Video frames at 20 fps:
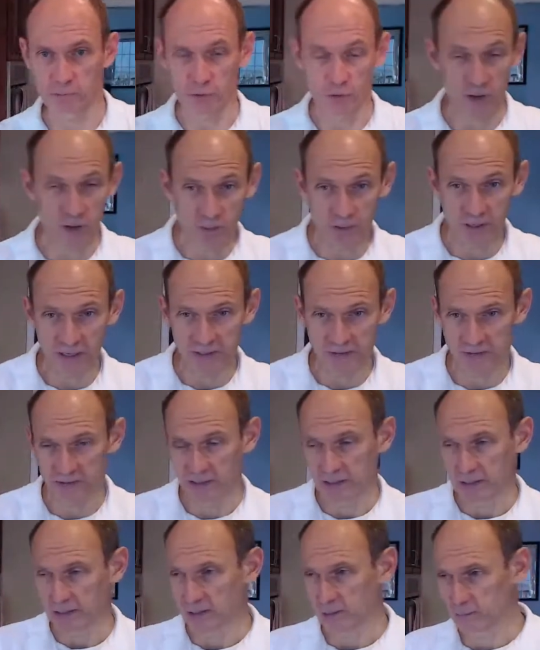turkey breast,
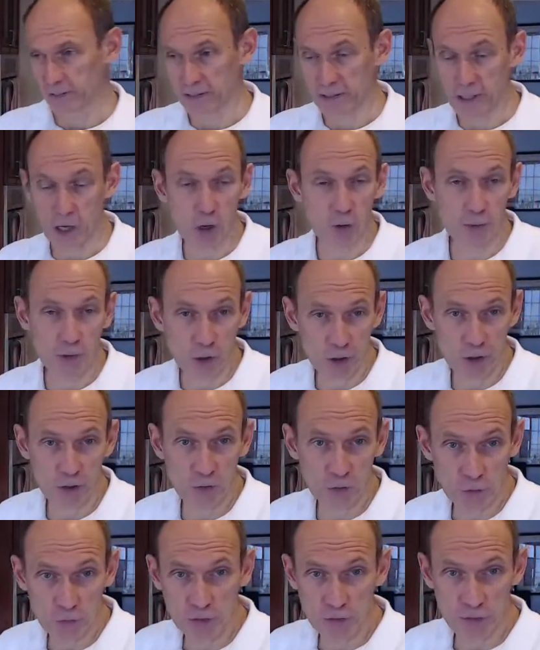but now we're going to
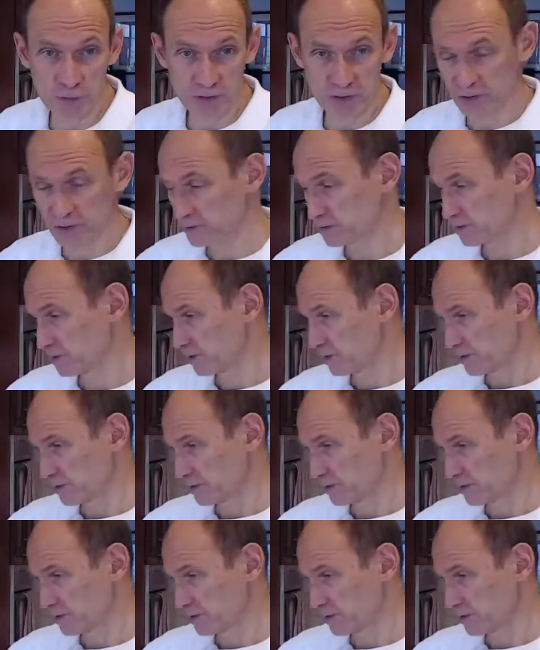do it with